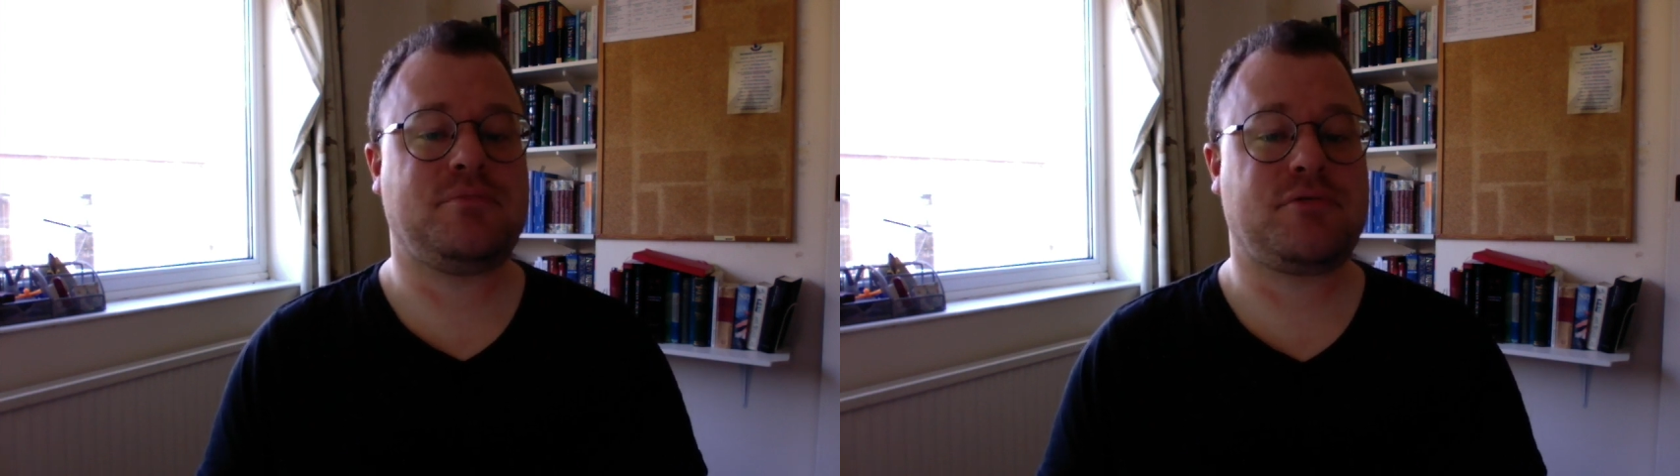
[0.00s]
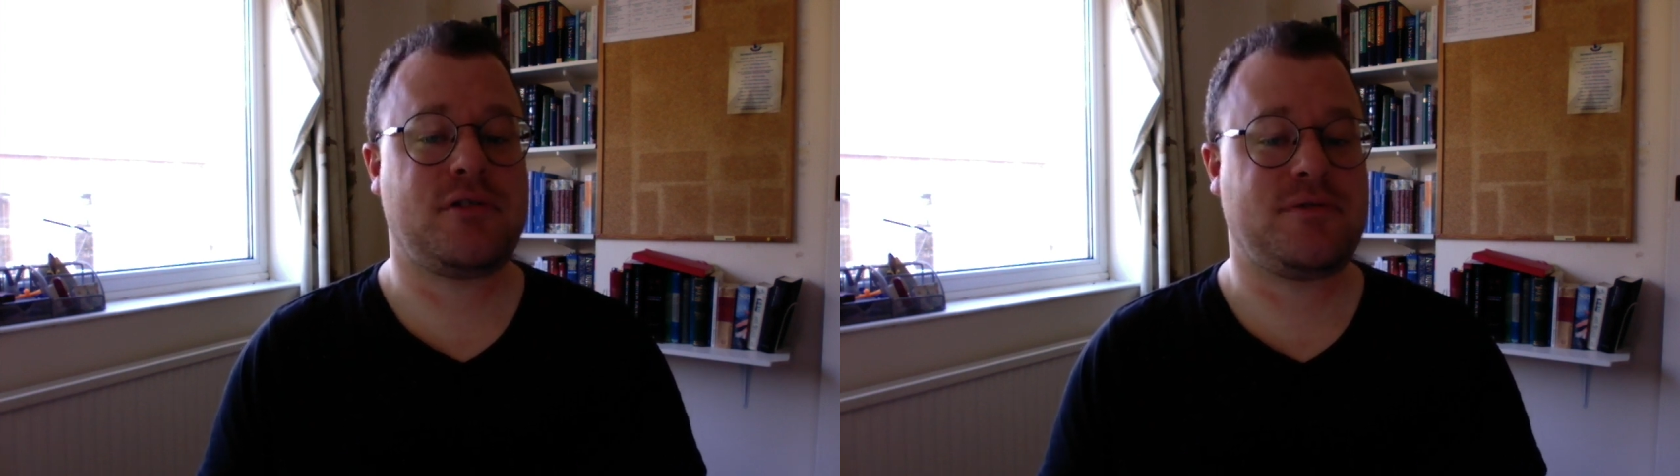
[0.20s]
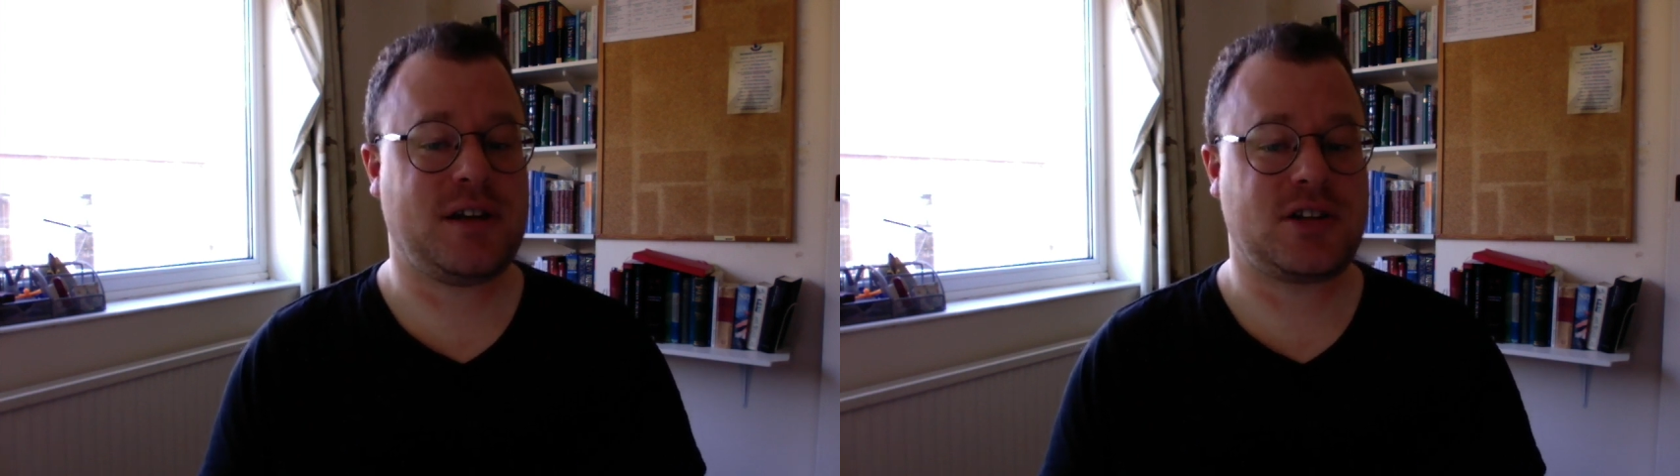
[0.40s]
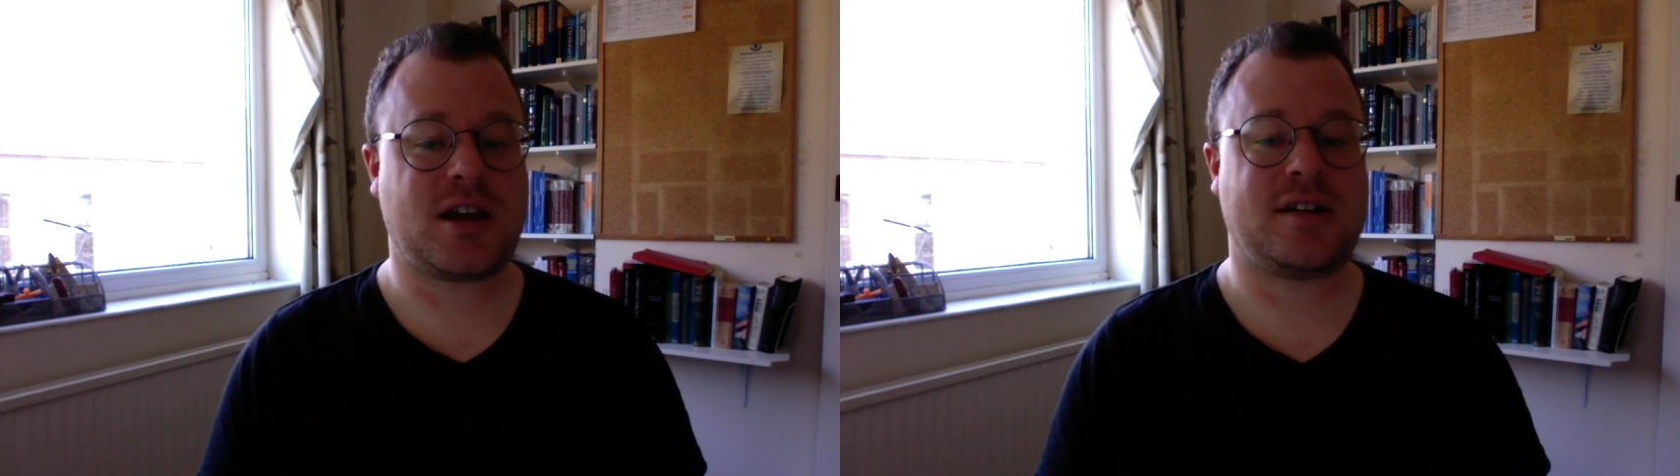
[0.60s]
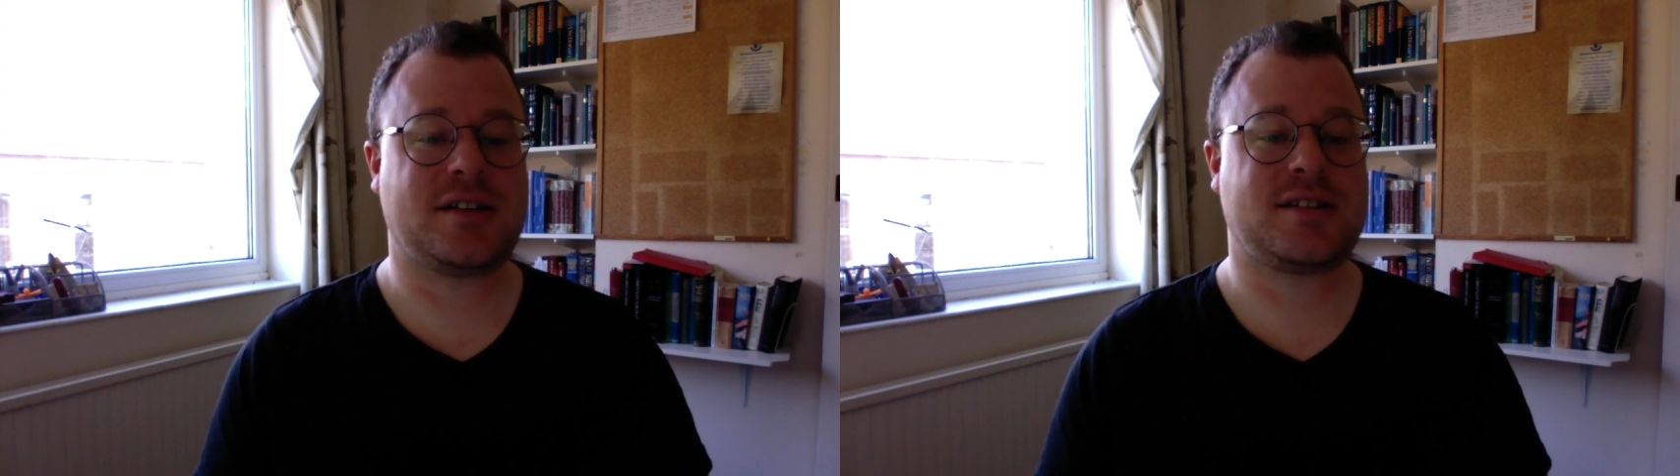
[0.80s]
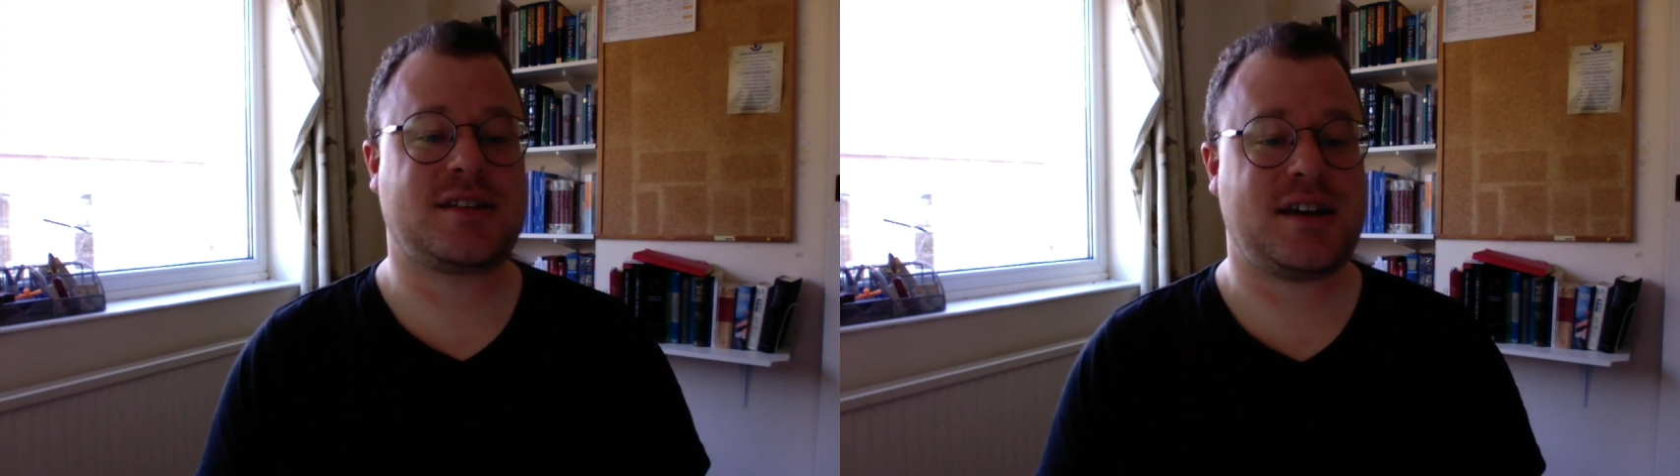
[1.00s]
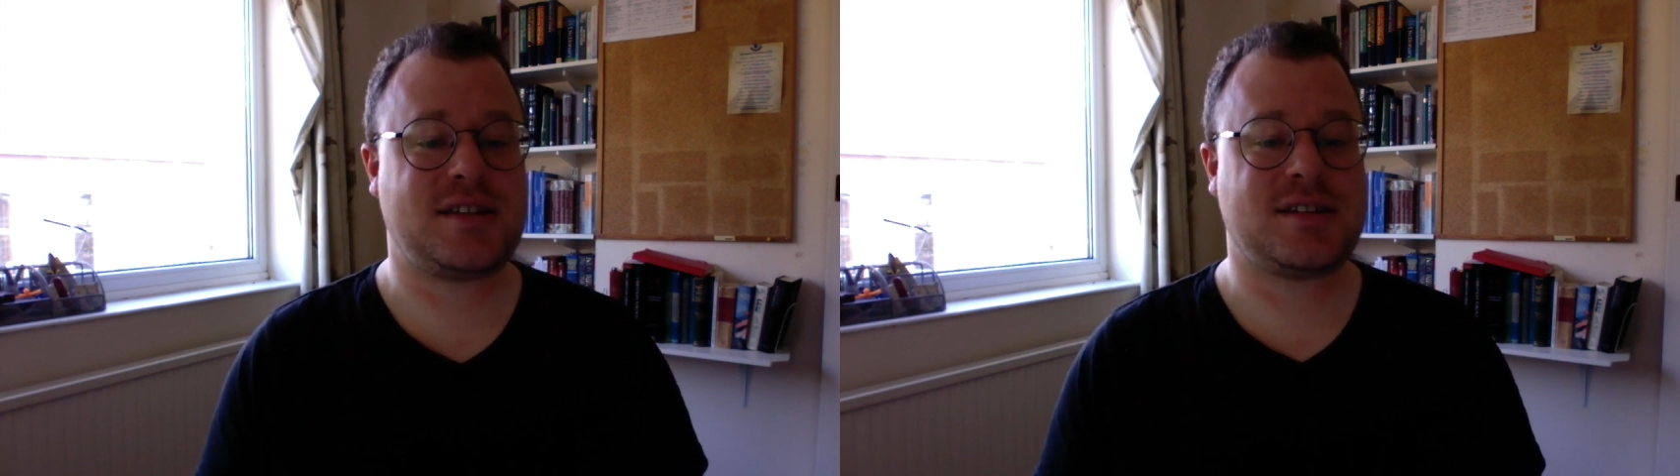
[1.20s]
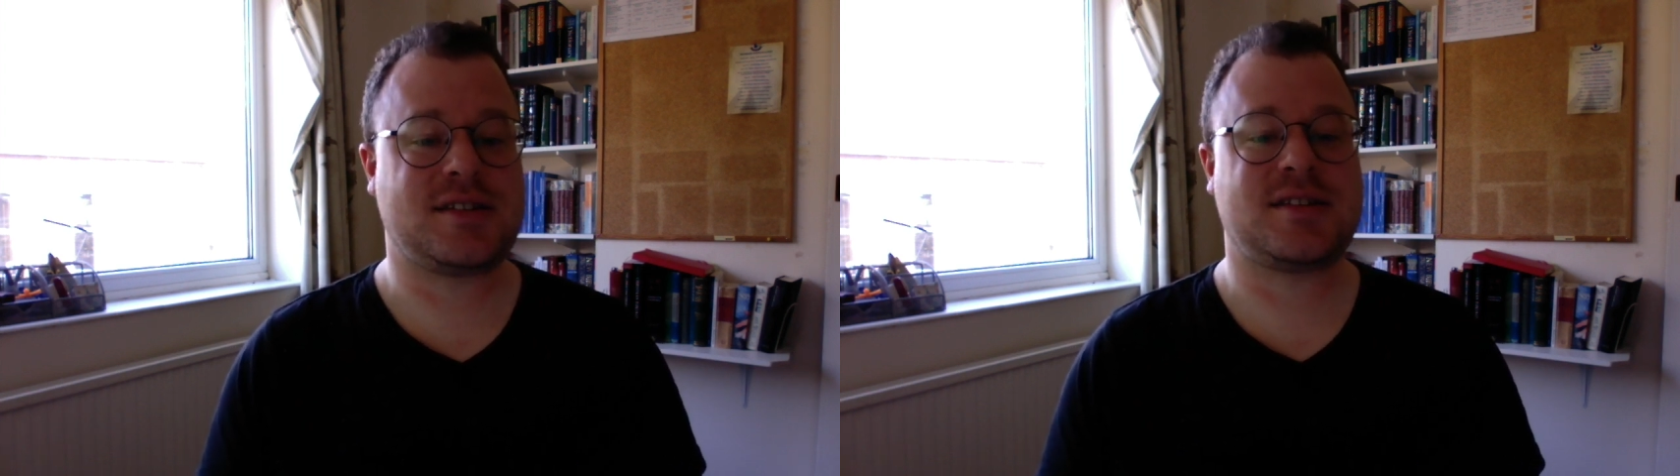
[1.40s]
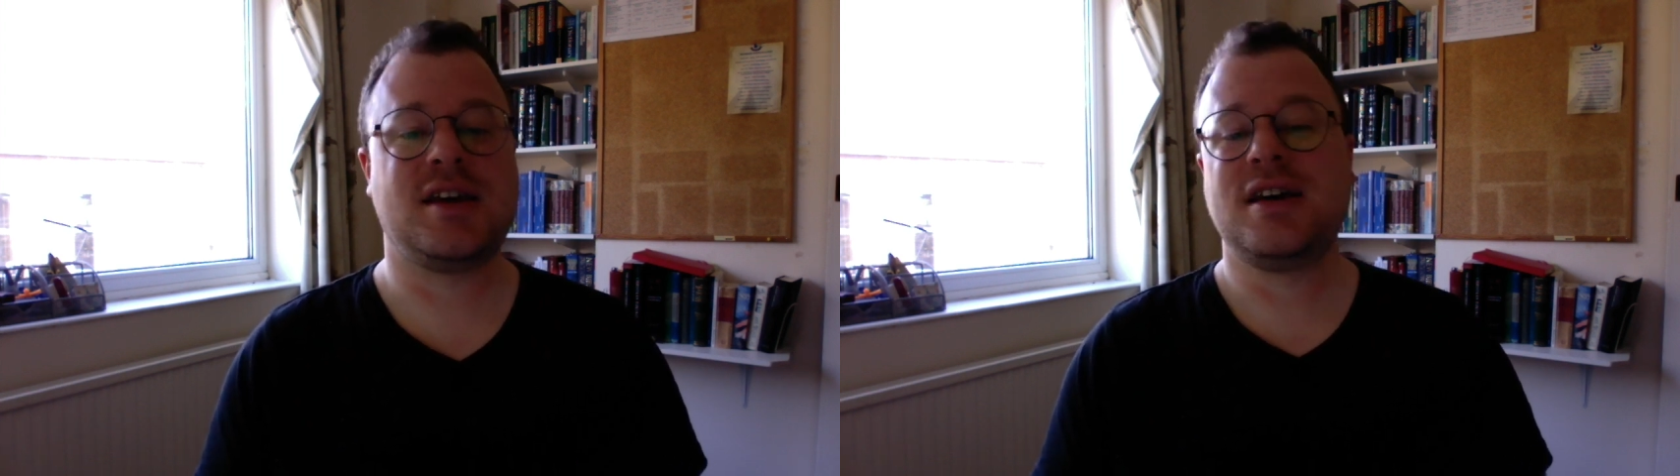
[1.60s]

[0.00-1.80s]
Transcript: privilege and our status